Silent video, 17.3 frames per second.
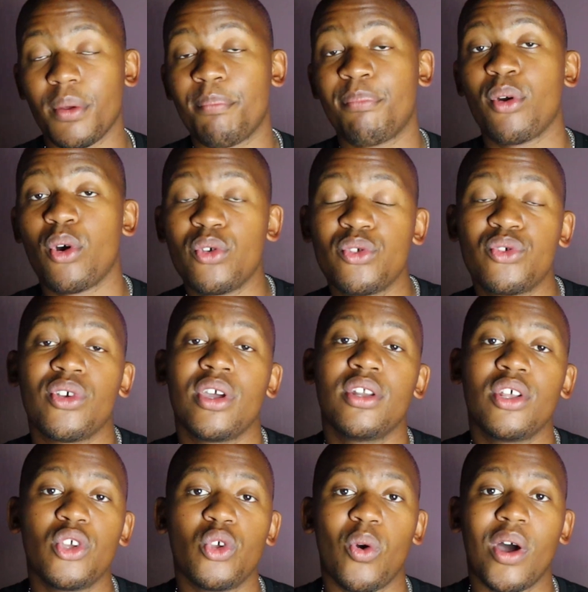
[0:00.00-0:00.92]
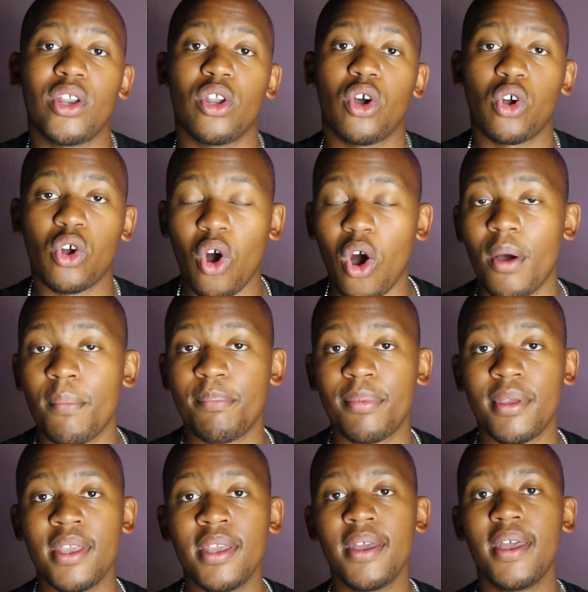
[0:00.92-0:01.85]
pro trader you want to
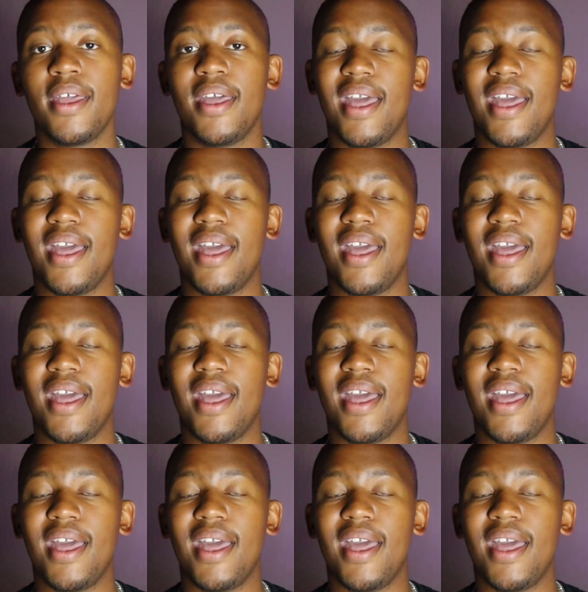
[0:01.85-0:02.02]
copy.